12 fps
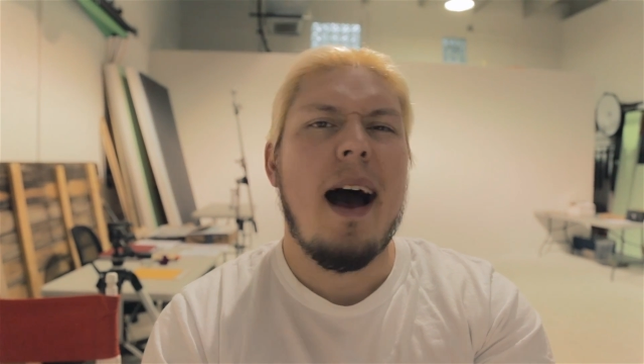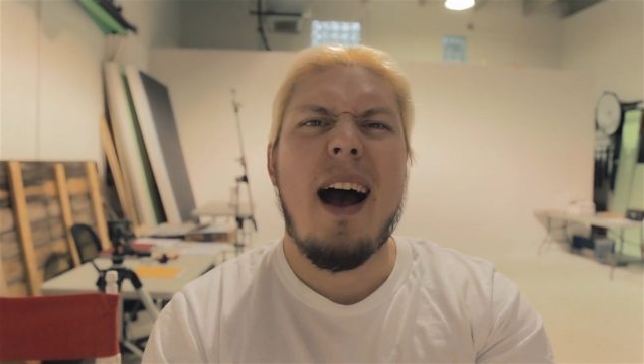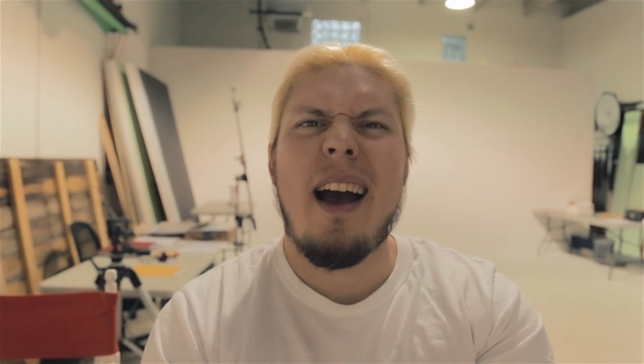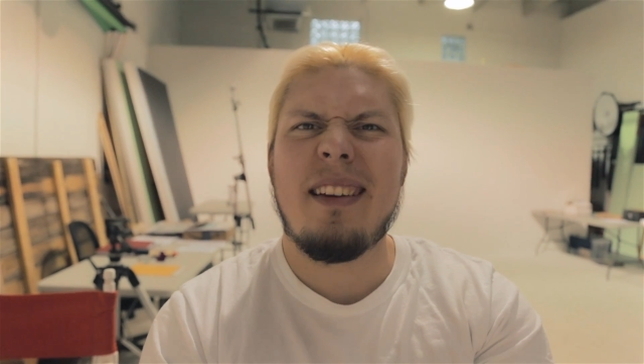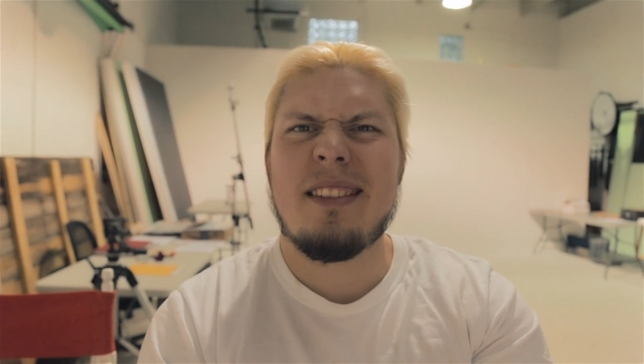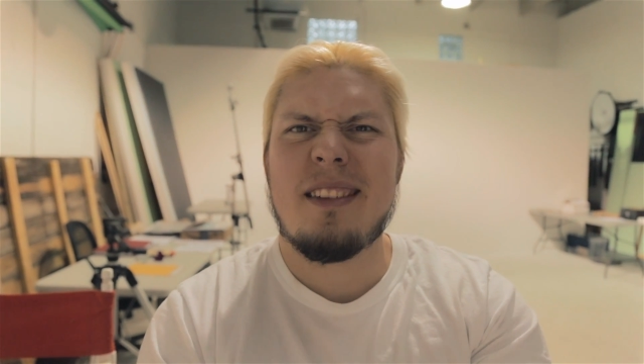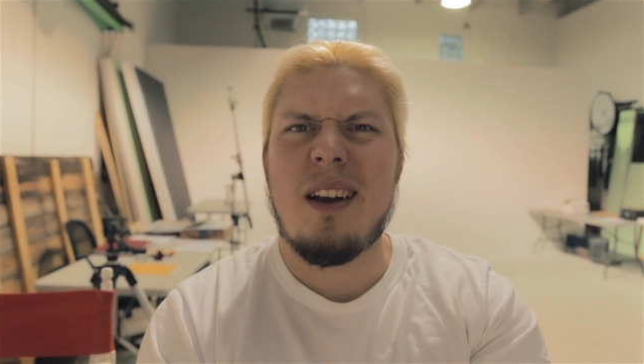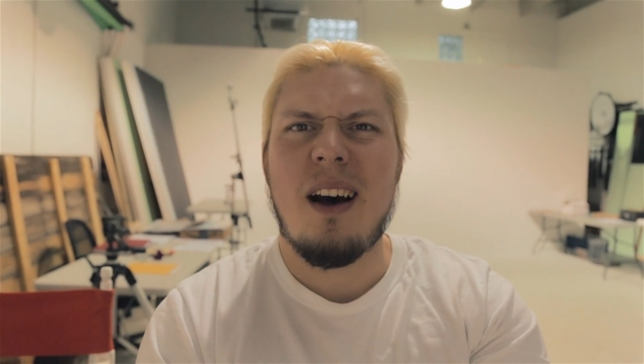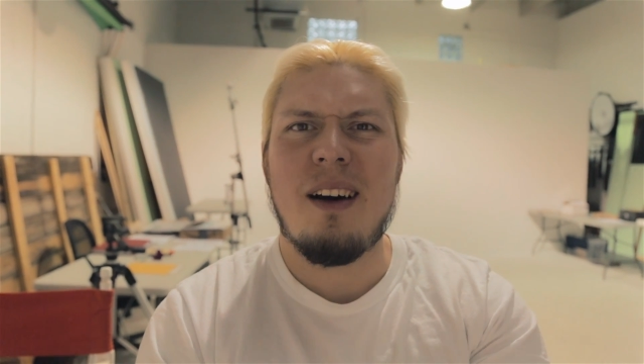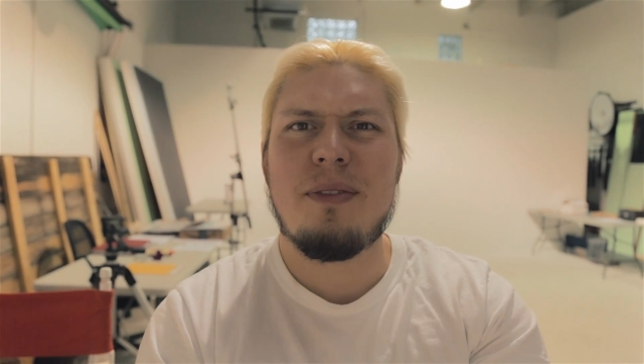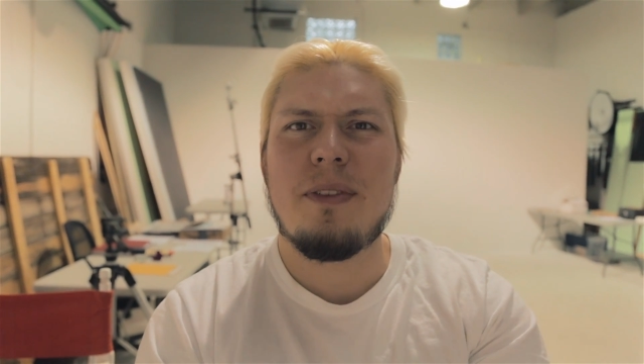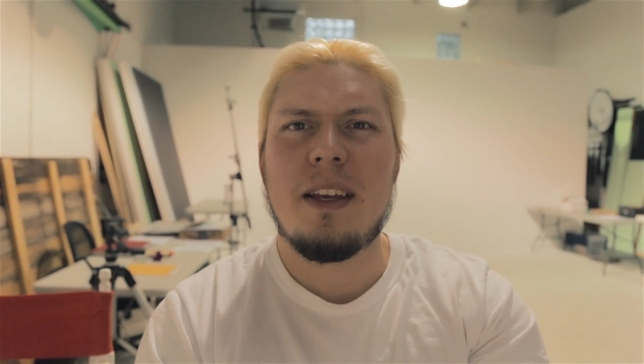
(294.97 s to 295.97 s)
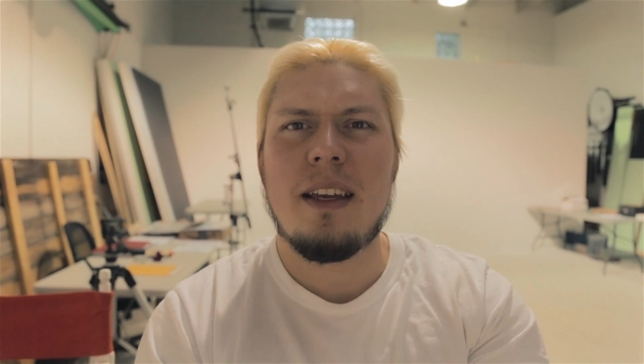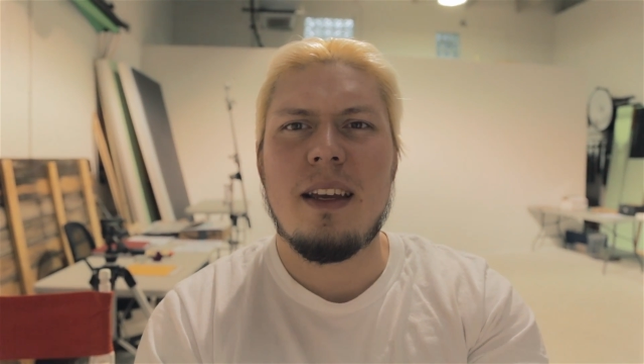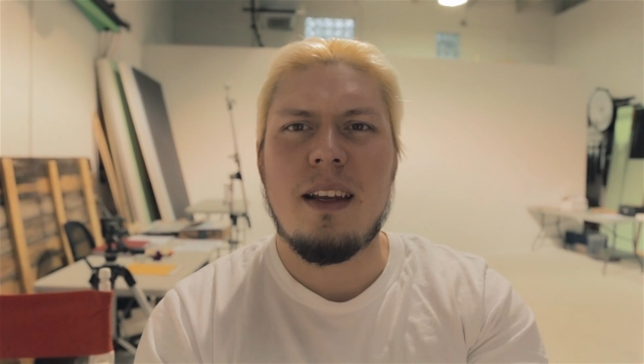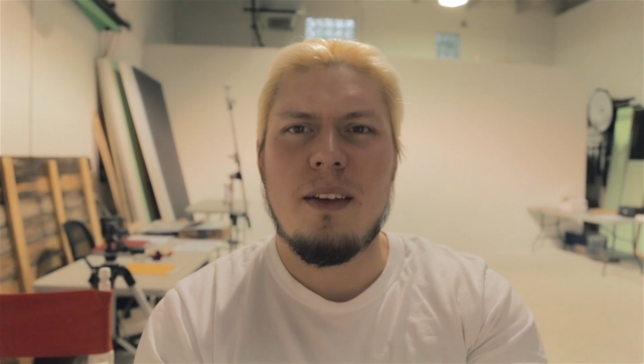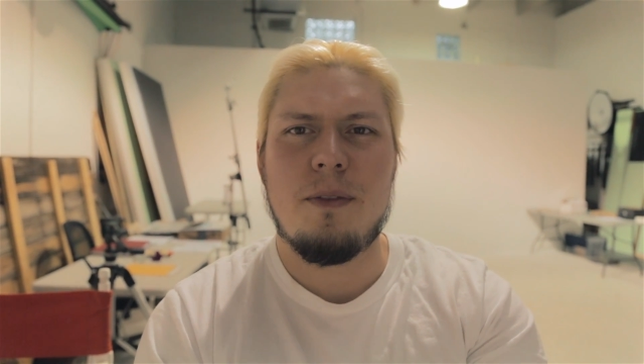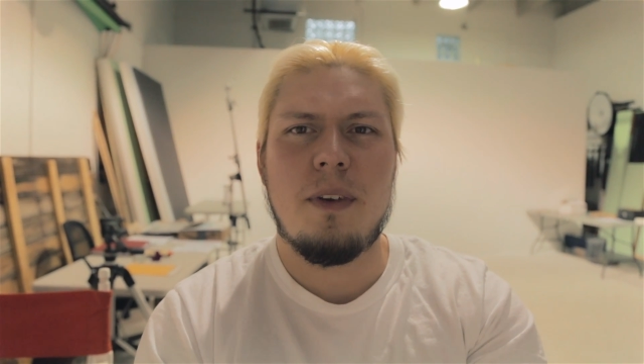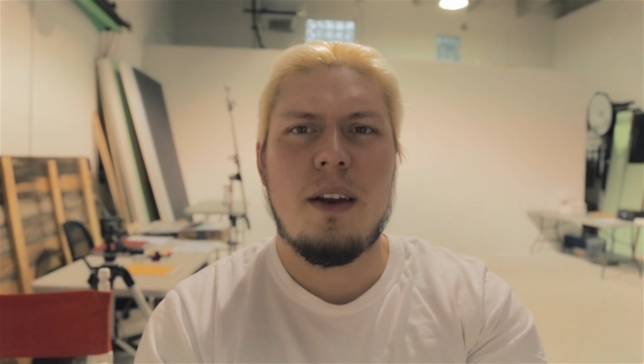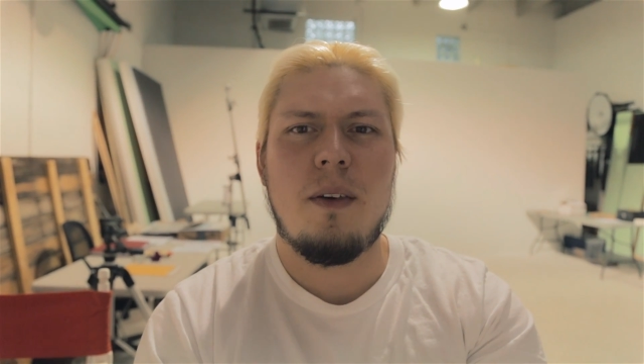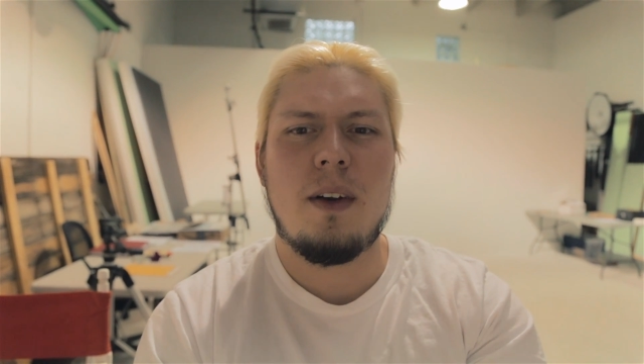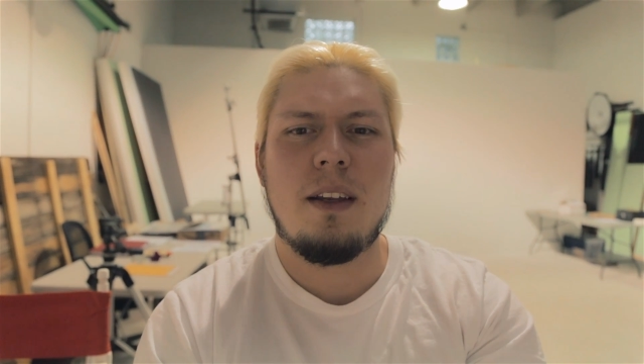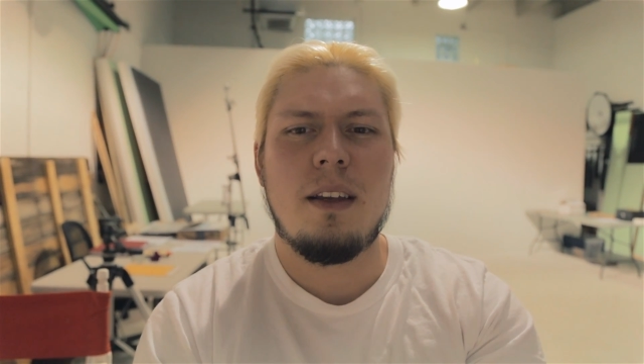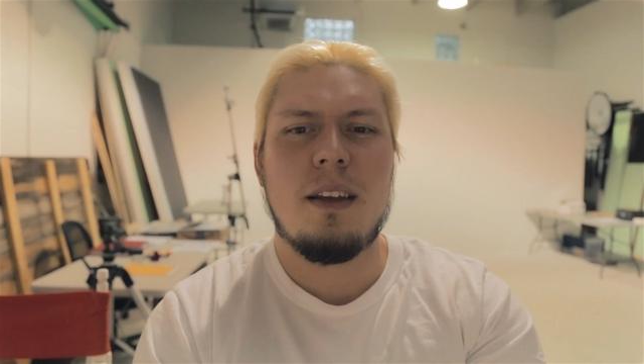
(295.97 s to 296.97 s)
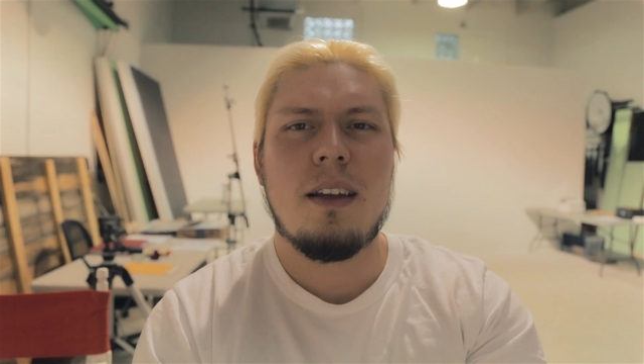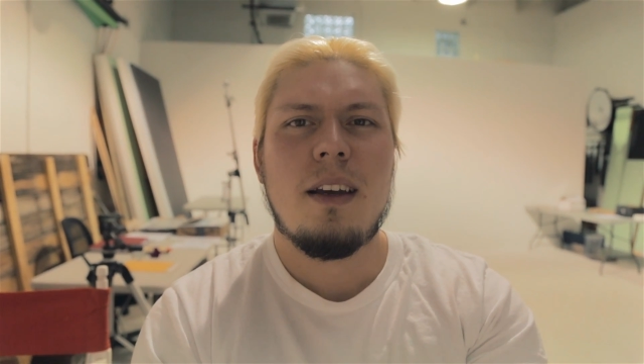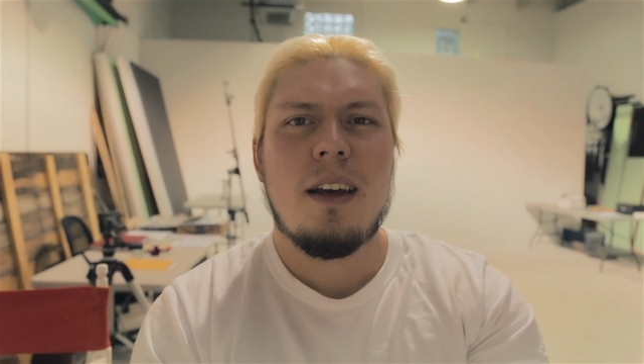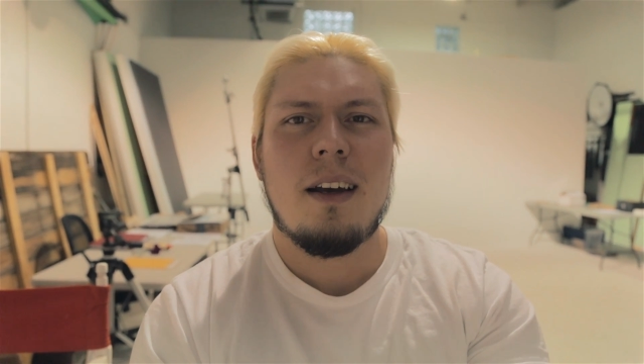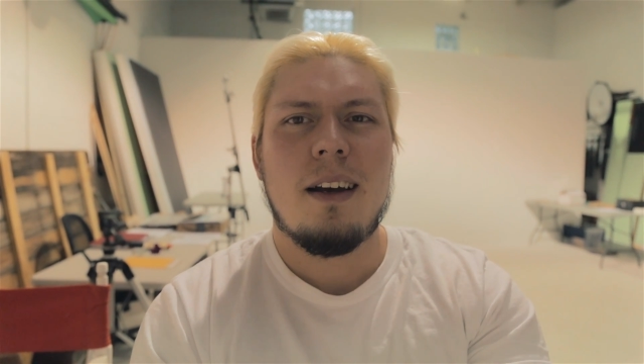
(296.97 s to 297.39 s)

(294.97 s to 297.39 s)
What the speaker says: iced coffee in a very